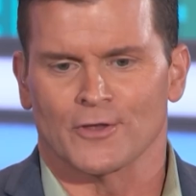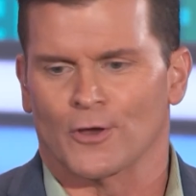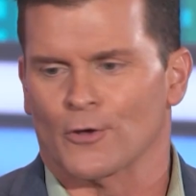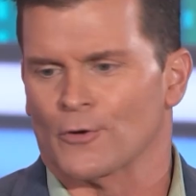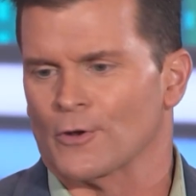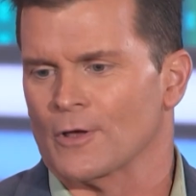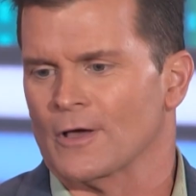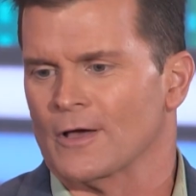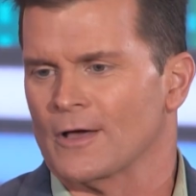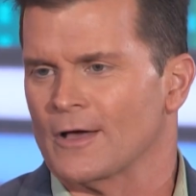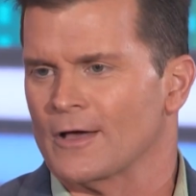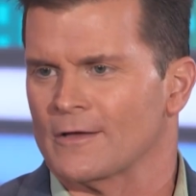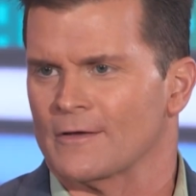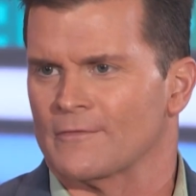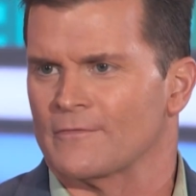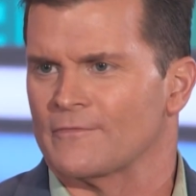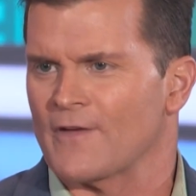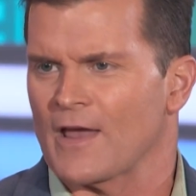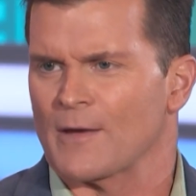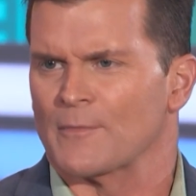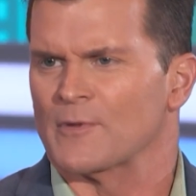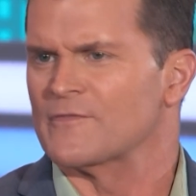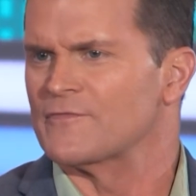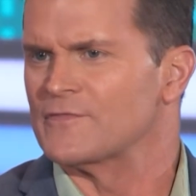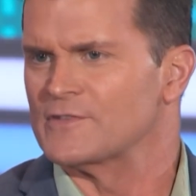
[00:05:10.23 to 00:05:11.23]
you go to a
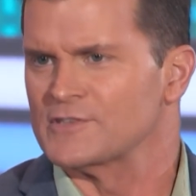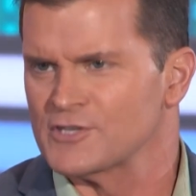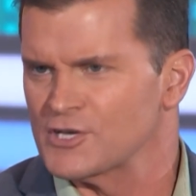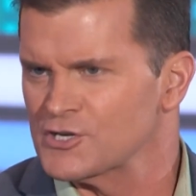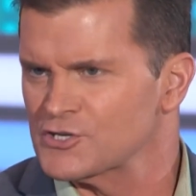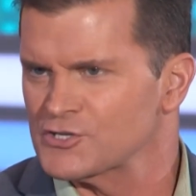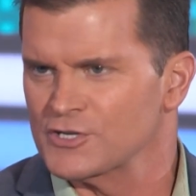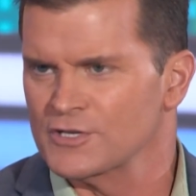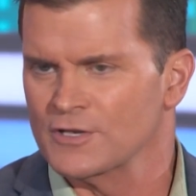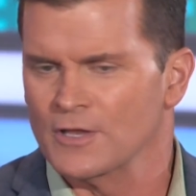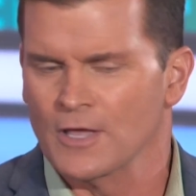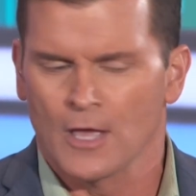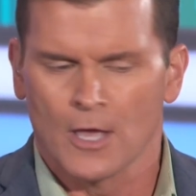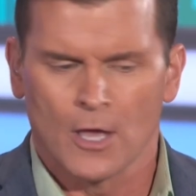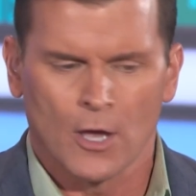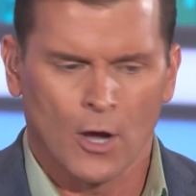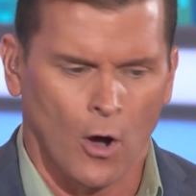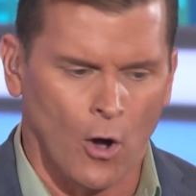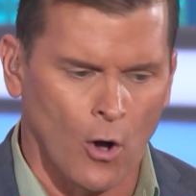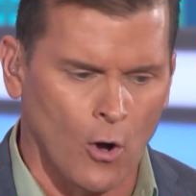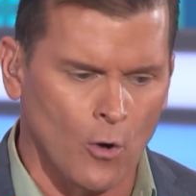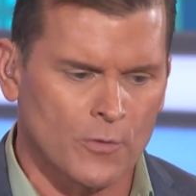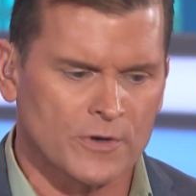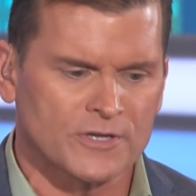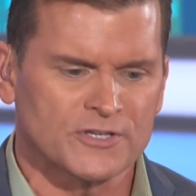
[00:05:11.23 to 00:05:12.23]
family physician,
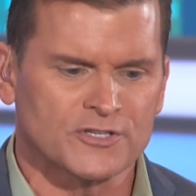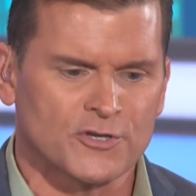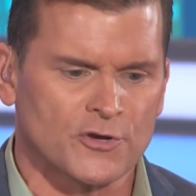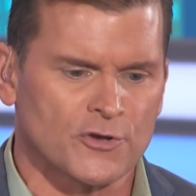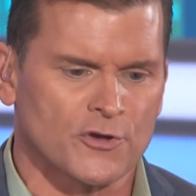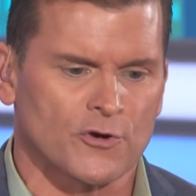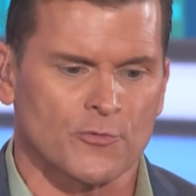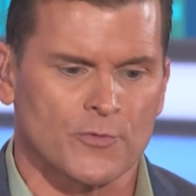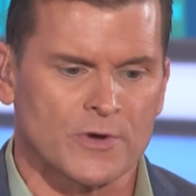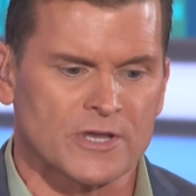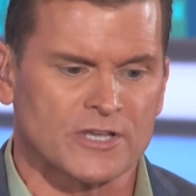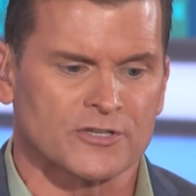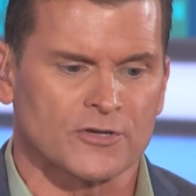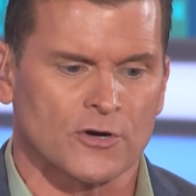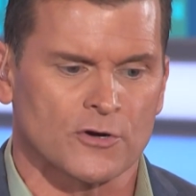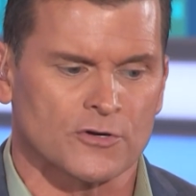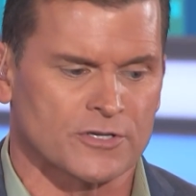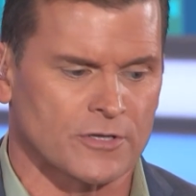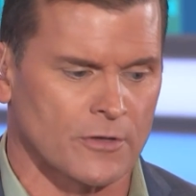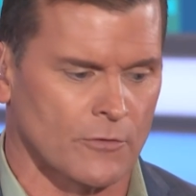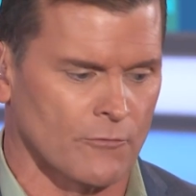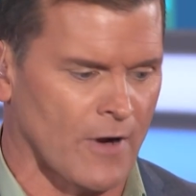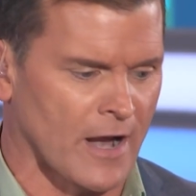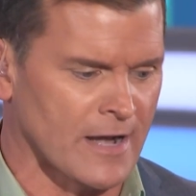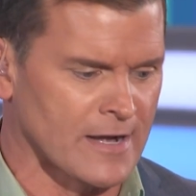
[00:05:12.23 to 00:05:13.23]
always do your
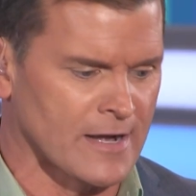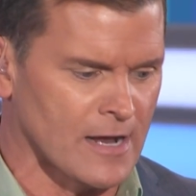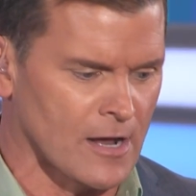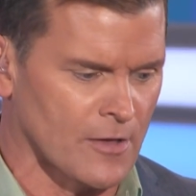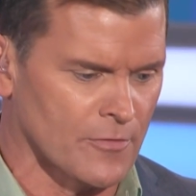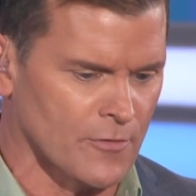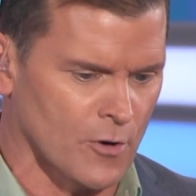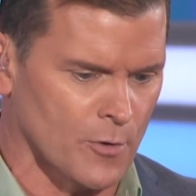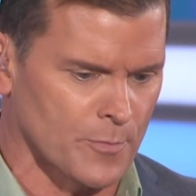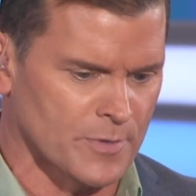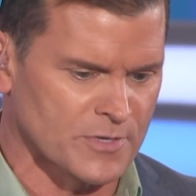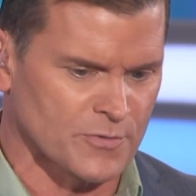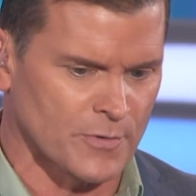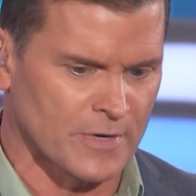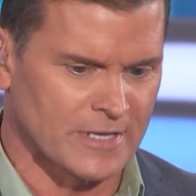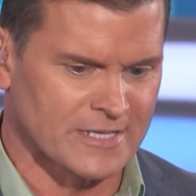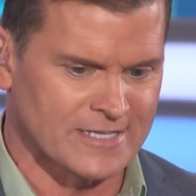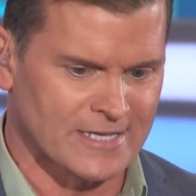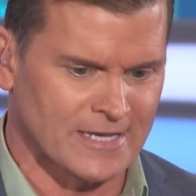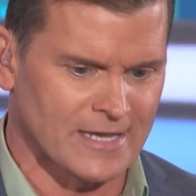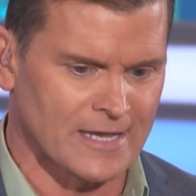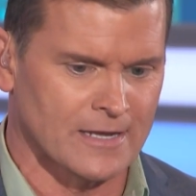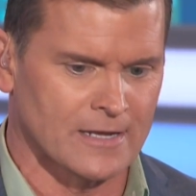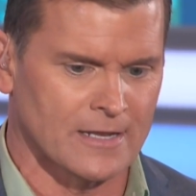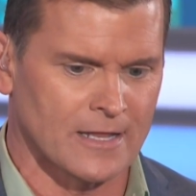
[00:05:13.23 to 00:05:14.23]
research. Right now, there are between
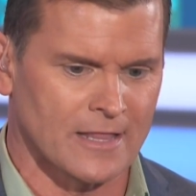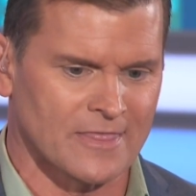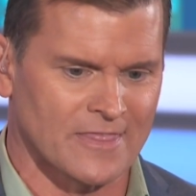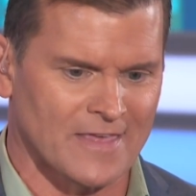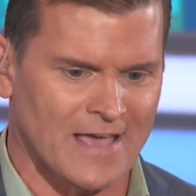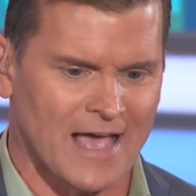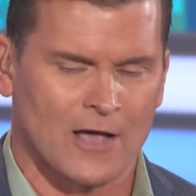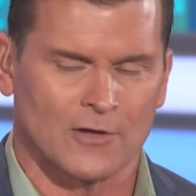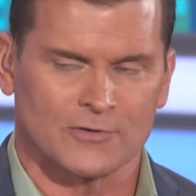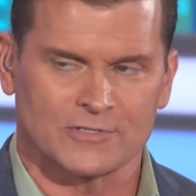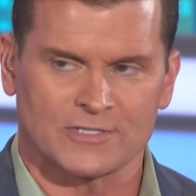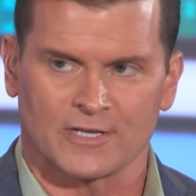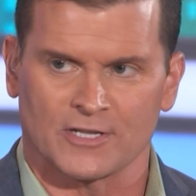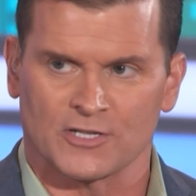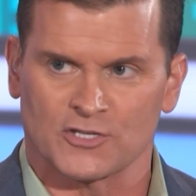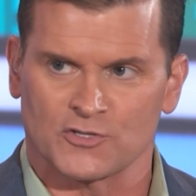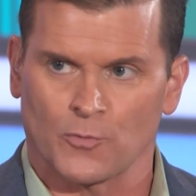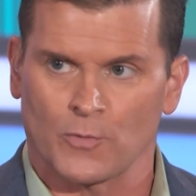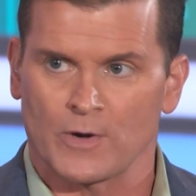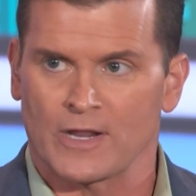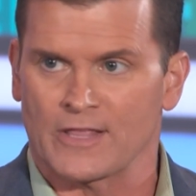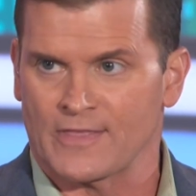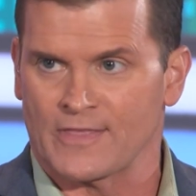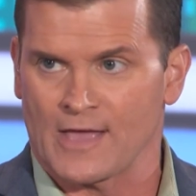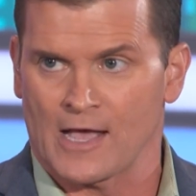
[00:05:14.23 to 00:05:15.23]
10,000 and
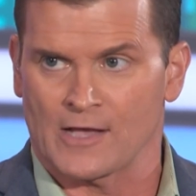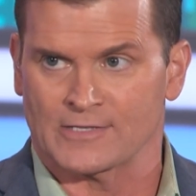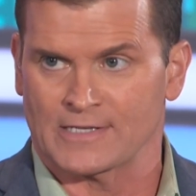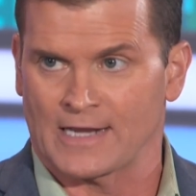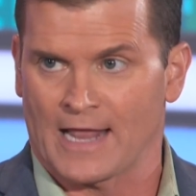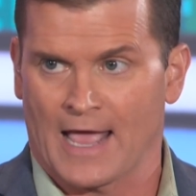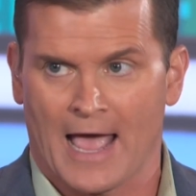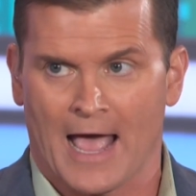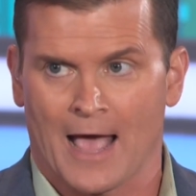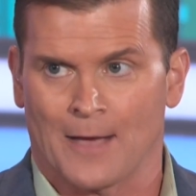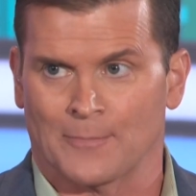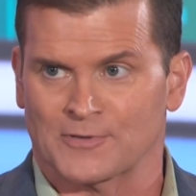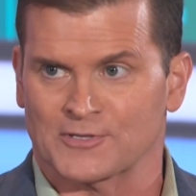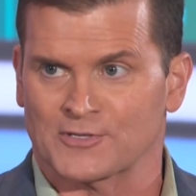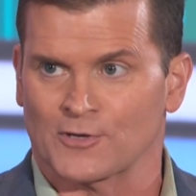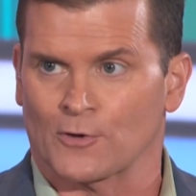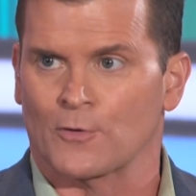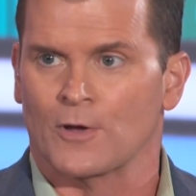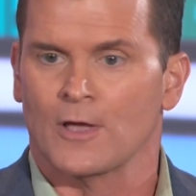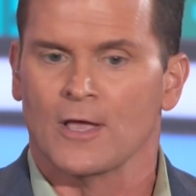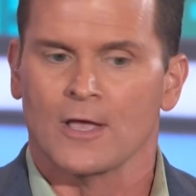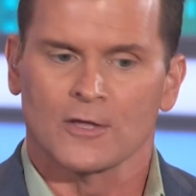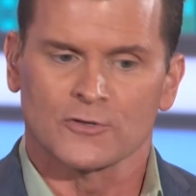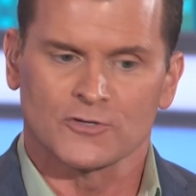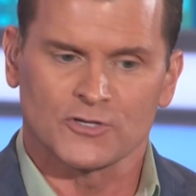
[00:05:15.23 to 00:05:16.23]
20,000 apps. So
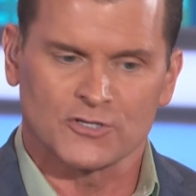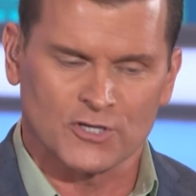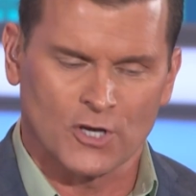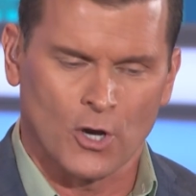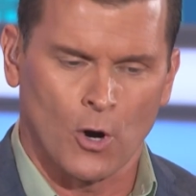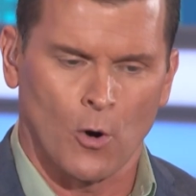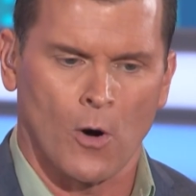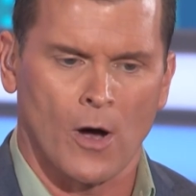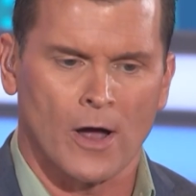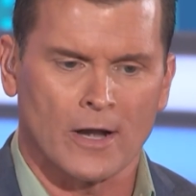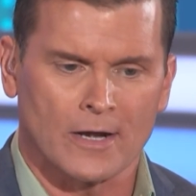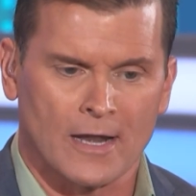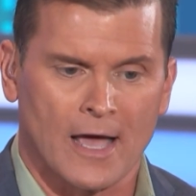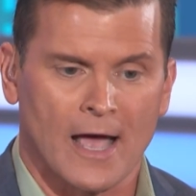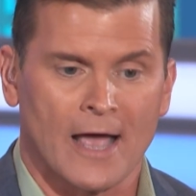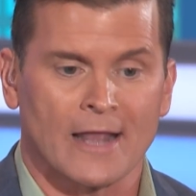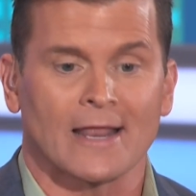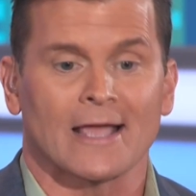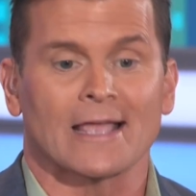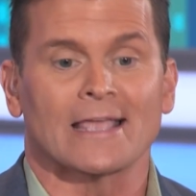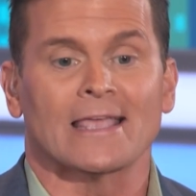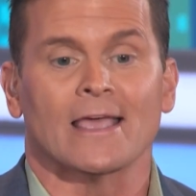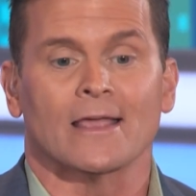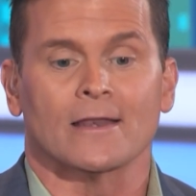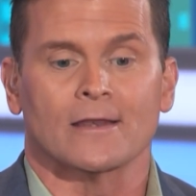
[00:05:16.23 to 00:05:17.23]
just go online.
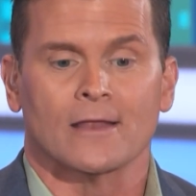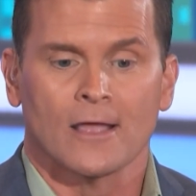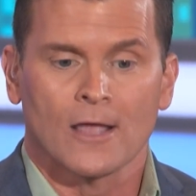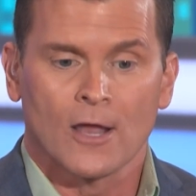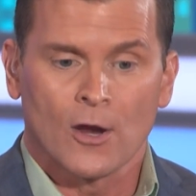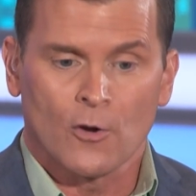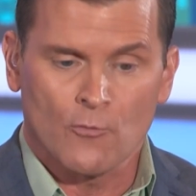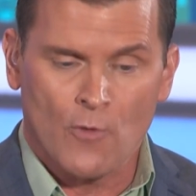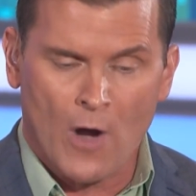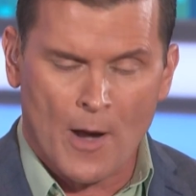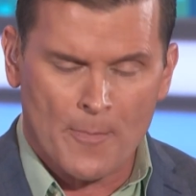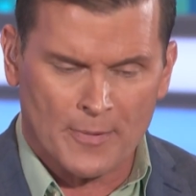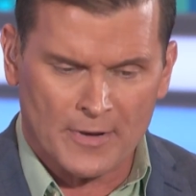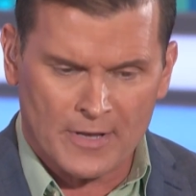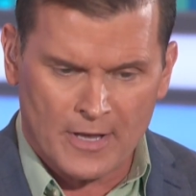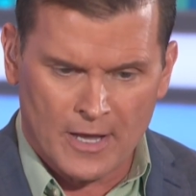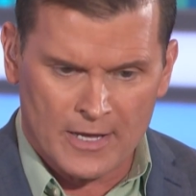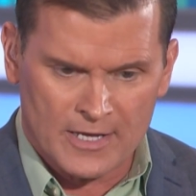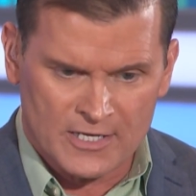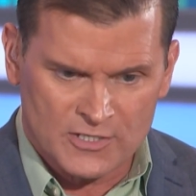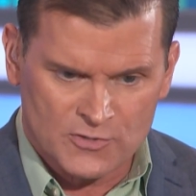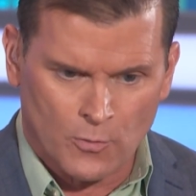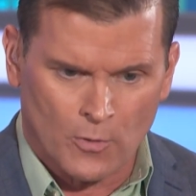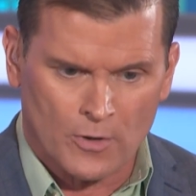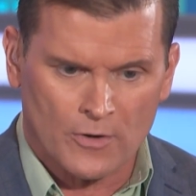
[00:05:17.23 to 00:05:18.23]
Wow. Again, Replika
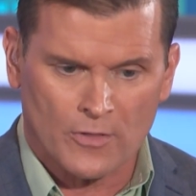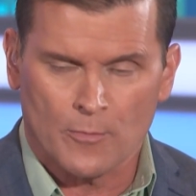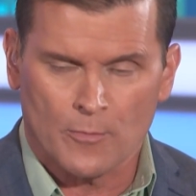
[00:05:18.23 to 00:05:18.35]
is one